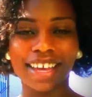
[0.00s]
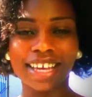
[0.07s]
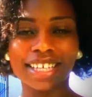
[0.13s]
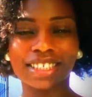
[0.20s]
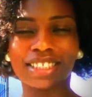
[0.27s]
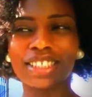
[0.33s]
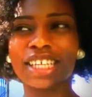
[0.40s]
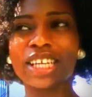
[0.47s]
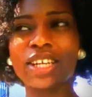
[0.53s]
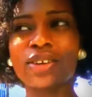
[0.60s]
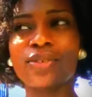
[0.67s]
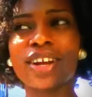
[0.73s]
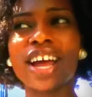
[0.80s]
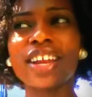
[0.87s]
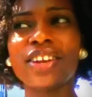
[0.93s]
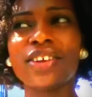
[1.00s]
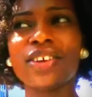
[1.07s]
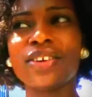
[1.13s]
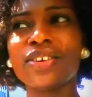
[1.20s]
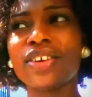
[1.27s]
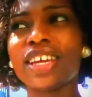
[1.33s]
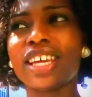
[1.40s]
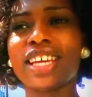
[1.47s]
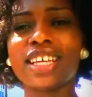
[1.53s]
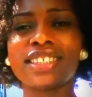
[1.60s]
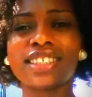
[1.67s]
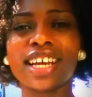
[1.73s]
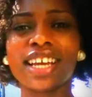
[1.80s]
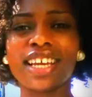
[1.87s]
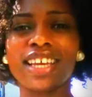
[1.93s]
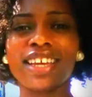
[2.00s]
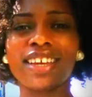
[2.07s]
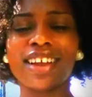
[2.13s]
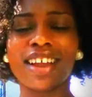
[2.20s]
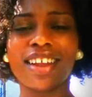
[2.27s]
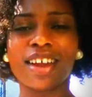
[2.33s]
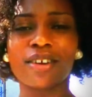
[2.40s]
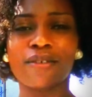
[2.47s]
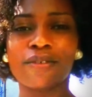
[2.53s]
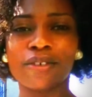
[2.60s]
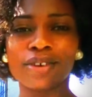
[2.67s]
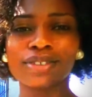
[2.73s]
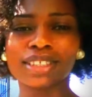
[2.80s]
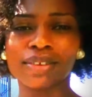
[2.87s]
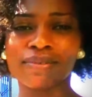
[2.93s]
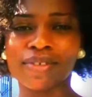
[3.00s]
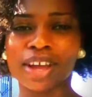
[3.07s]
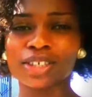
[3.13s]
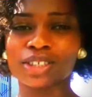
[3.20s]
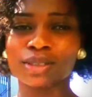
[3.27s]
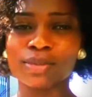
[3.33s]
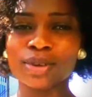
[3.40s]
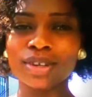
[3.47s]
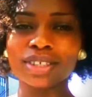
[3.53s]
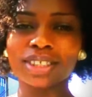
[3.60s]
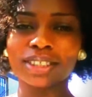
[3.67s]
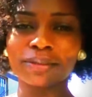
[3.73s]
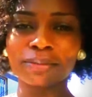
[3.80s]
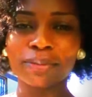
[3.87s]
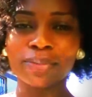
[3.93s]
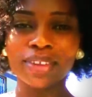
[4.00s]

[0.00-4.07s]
is you can do what I do, is I eat a lot of fruits and vegetables,